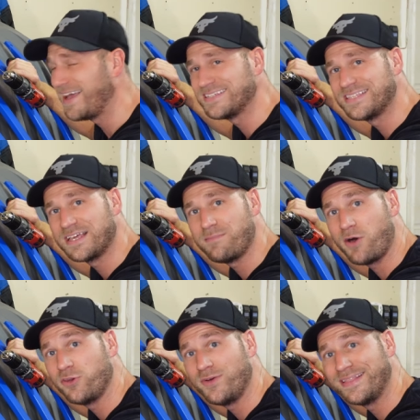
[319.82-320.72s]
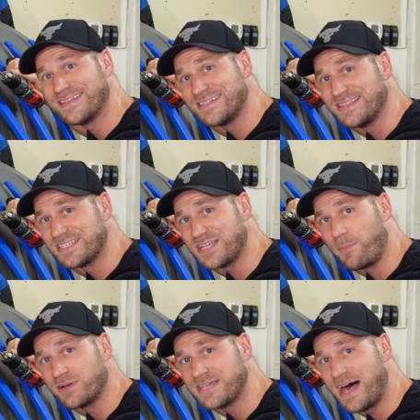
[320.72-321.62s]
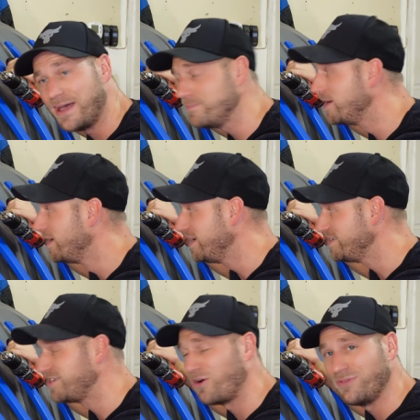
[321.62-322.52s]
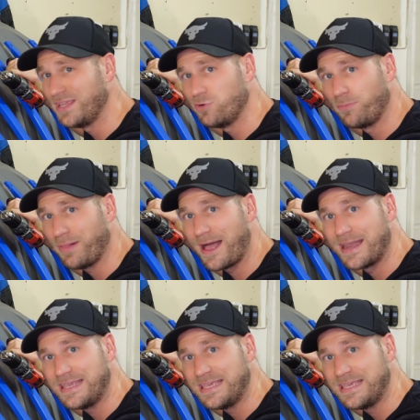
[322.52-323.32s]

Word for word: nice thing about doing this in the summertime is you don't need to apply any